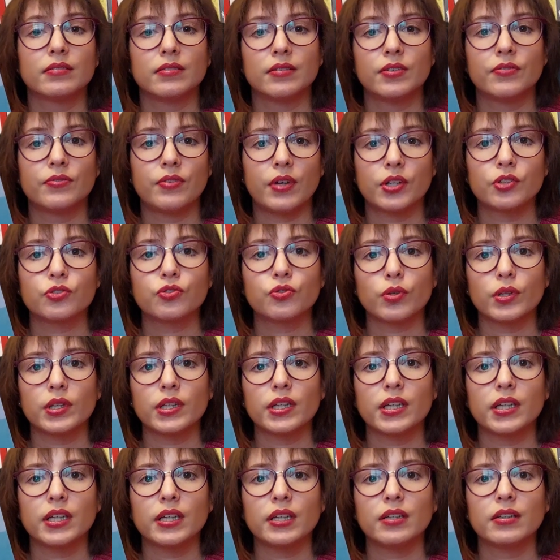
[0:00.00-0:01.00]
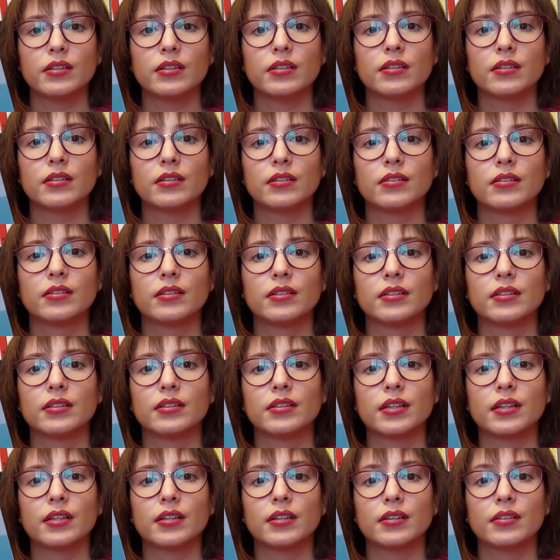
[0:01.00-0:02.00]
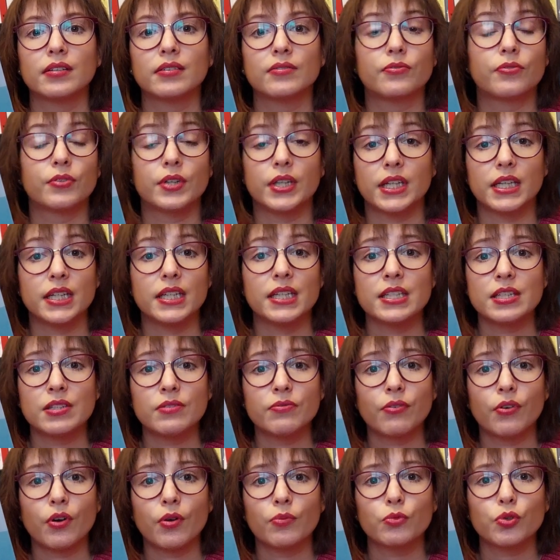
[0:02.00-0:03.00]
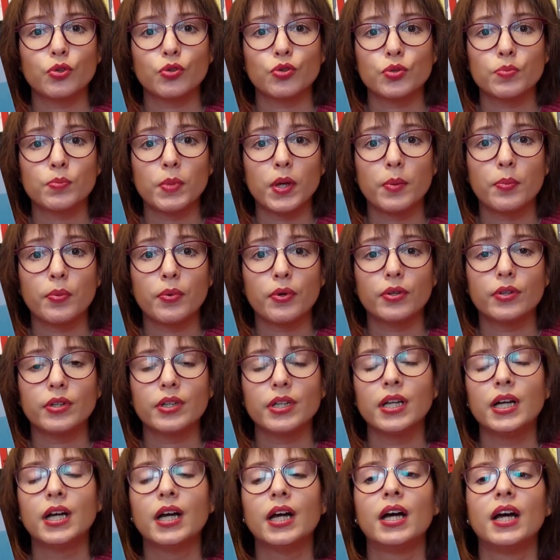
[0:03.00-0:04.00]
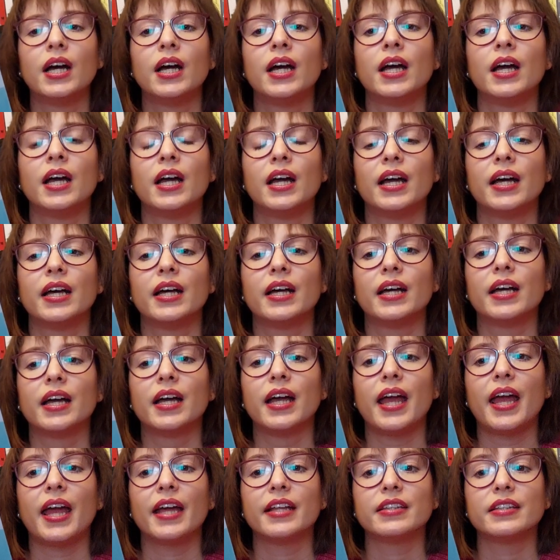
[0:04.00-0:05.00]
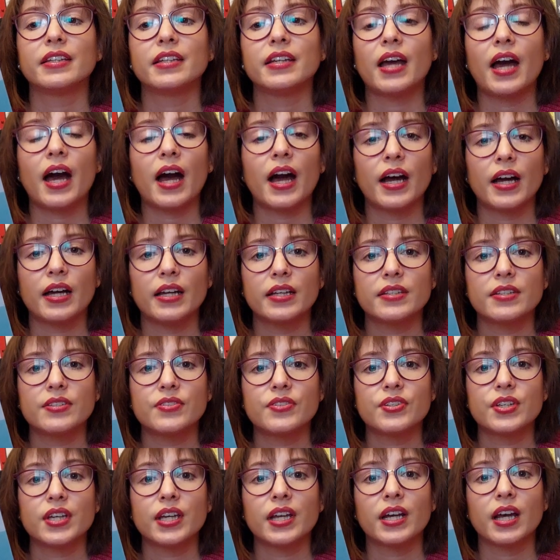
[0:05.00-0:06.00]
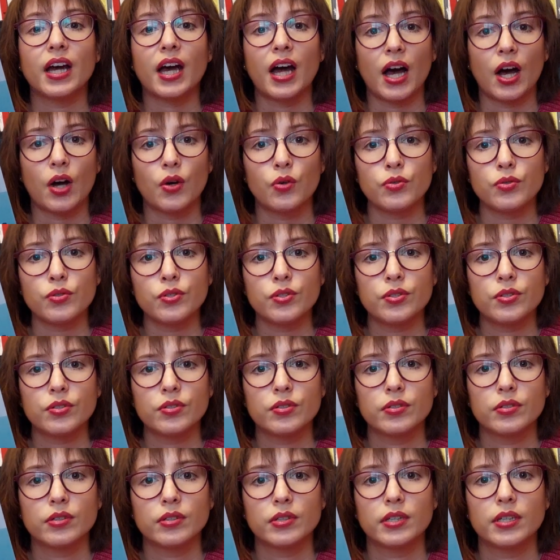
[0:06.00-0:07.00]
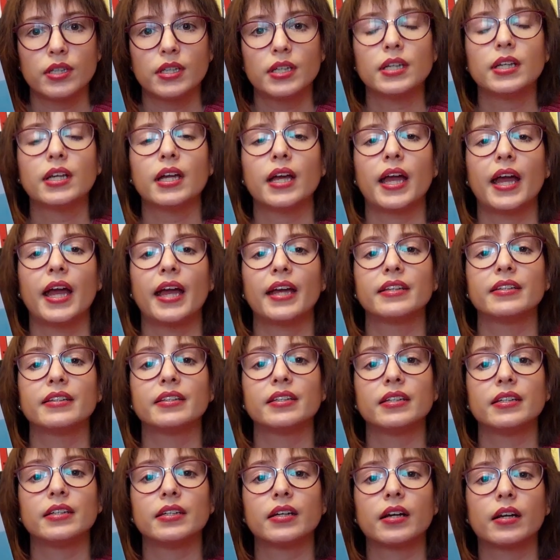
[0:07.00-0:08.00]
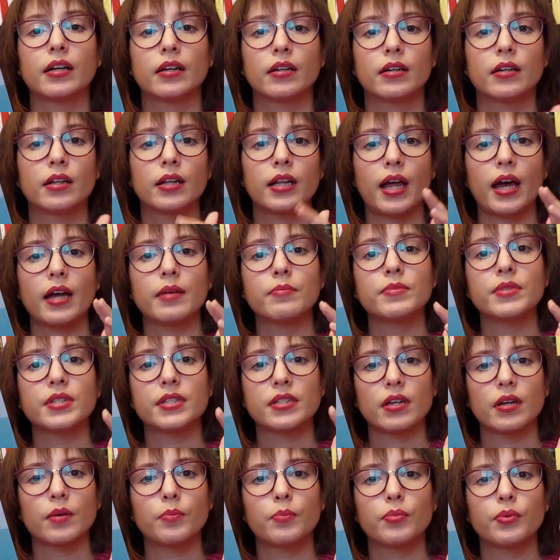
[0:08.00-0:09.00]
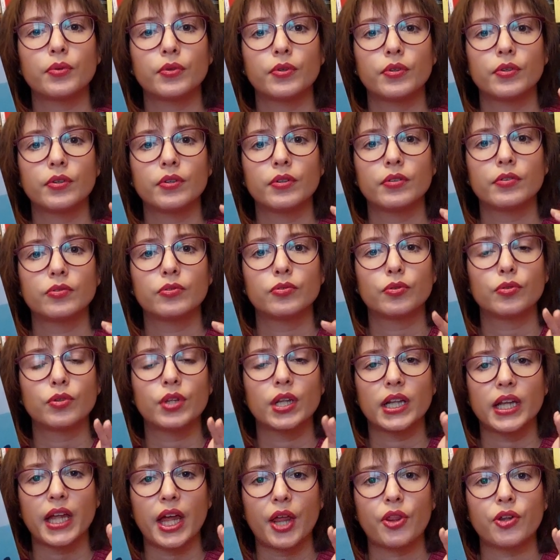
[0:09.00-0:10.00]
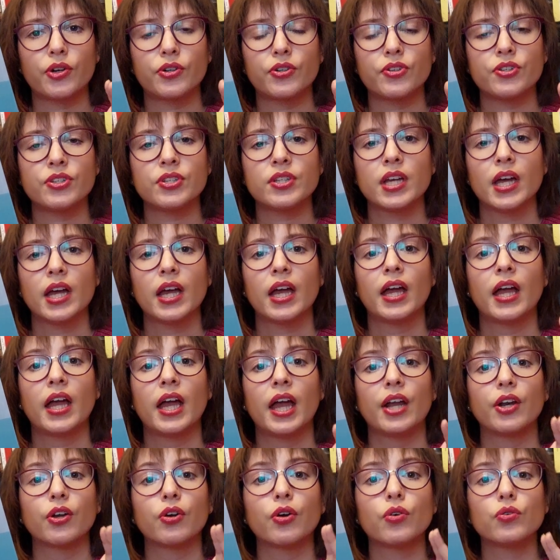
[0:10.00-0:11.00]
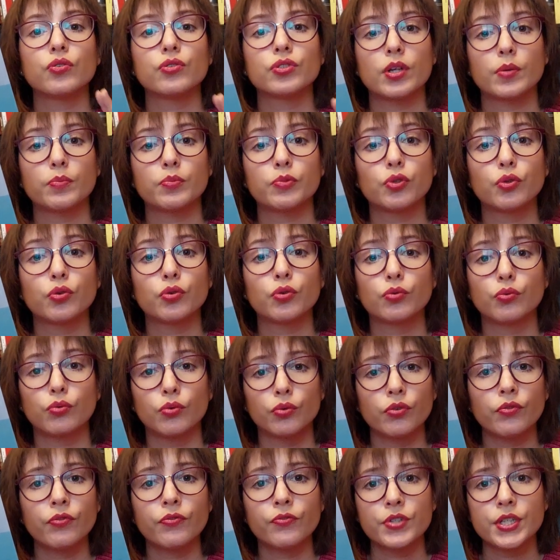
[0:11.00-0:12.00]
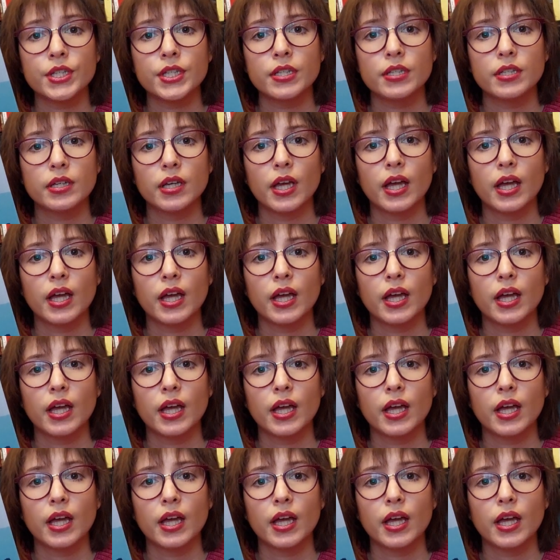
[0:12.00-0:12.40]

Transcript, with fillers: eventually flees from those people, and he hides in a house, and he climbs up to the ladders and goes up to the roofs,